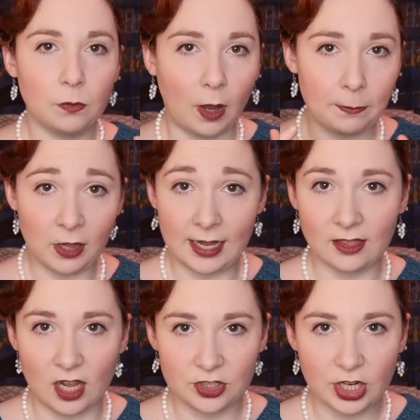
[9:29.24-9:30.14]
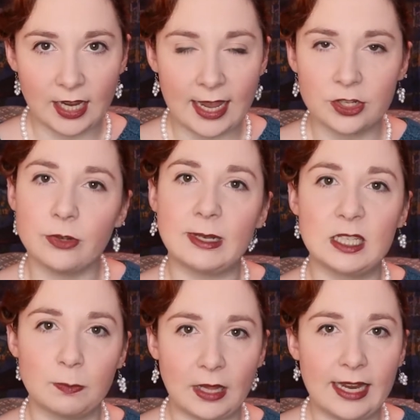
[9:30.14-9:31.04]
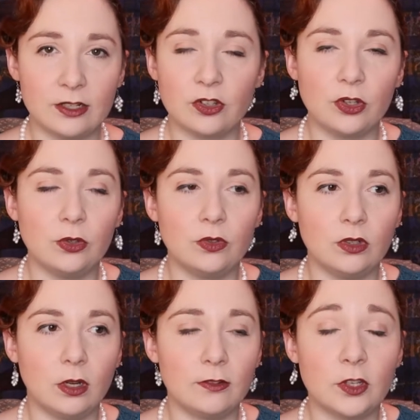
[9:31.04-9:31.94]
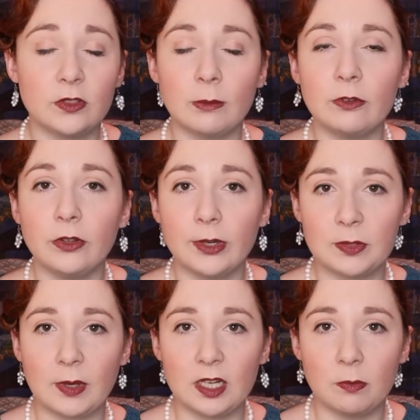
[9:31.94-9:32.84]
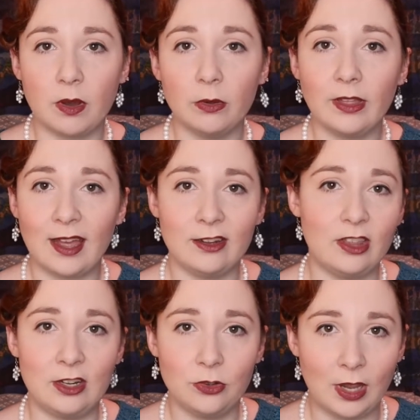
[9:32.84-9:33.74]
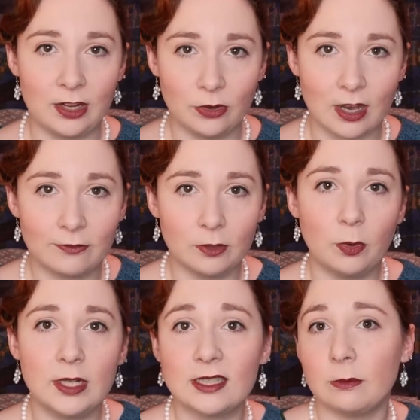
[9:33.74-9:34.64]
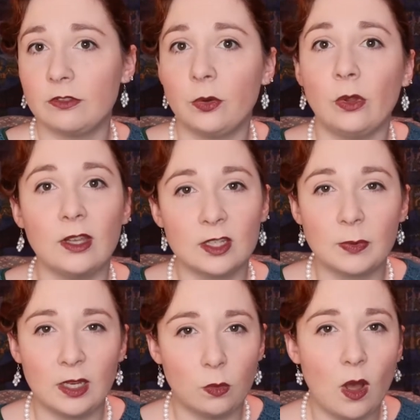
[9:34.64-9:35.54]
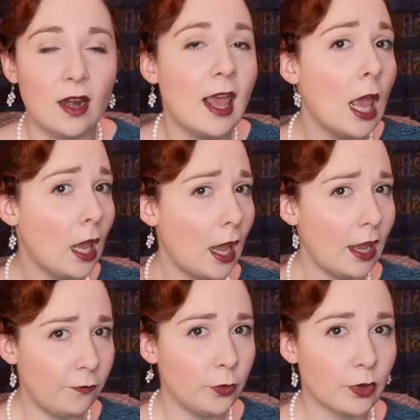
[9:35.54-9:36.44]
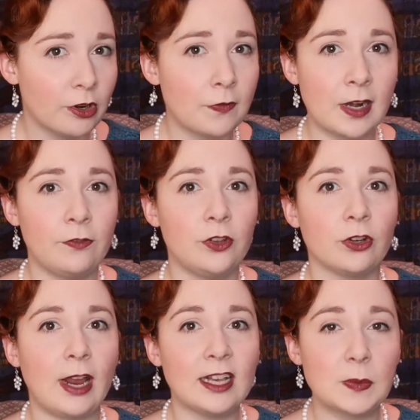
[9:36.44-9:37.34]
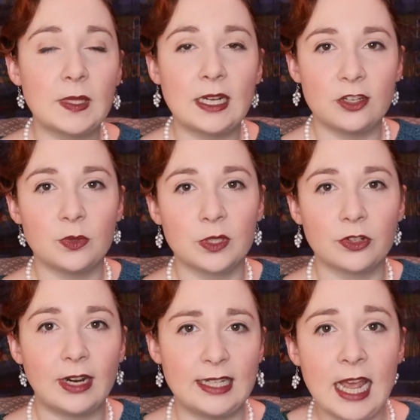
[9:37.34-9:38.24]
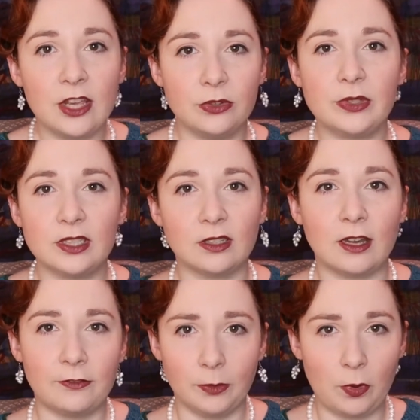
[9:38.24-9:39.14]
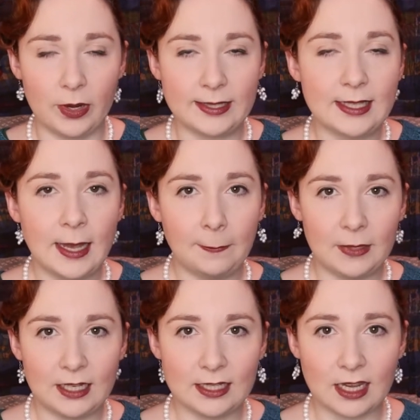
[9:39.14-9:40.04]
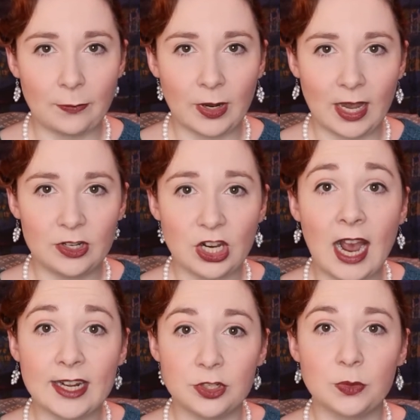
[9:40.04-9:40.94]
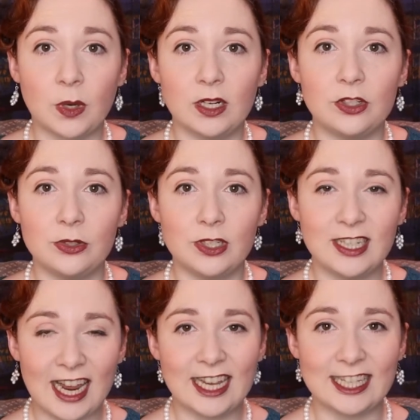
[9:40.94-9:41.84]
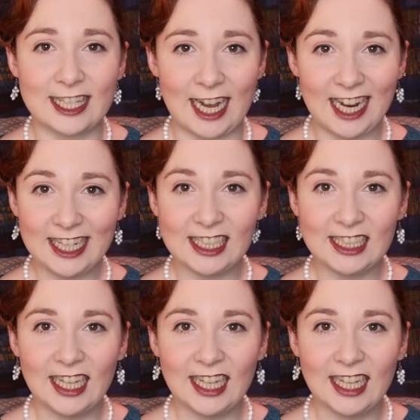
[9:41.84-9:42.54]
apply logic and to explain. So some of you explained both and you got full points. Some of you only explained one. If your explanation was correct, you still got full points, because what I just wanted you to take a side